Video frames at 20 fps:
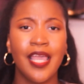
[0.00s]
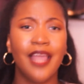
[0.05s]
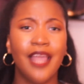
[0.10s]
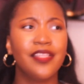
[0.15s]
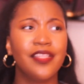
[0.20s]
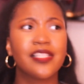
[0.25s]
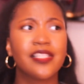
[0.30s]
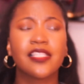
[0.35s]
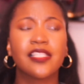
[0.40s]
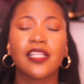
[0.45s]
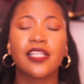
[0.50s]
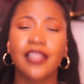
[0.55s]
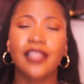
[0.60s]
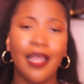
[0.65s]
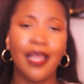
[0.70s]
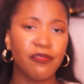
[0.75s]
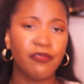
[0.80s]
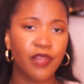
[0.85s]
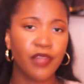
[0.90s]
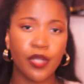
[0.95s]
And this is a
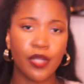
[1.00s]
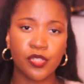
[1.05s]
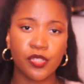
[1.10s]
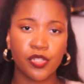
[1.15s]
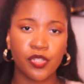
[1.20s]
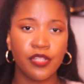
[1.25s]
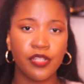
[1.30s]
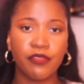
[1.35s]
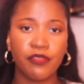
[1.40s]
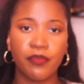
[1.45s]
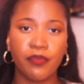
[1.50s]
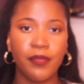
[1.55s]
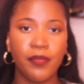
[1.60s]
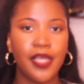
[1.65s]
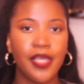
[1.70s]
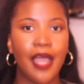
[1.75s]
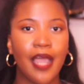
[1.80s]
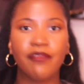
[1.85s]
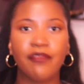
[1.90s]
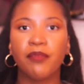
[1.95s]
lifelong journey for
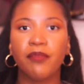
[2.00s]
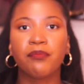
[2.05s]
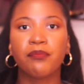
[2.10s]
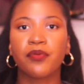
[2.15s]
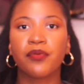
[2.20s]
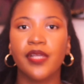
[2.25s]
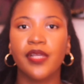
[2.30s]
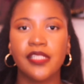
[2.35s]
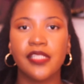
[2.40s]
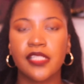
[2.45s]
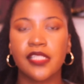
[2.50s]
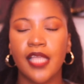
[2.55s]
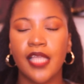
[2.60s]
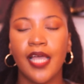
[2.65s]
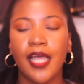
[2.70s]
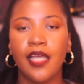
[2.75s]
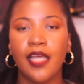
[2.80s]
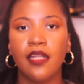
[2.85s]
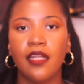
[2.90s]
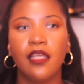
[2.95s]
me. I've embraced
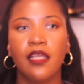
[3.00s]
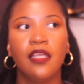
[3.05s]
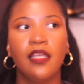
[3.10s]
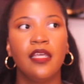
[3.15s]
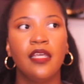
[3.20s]
that.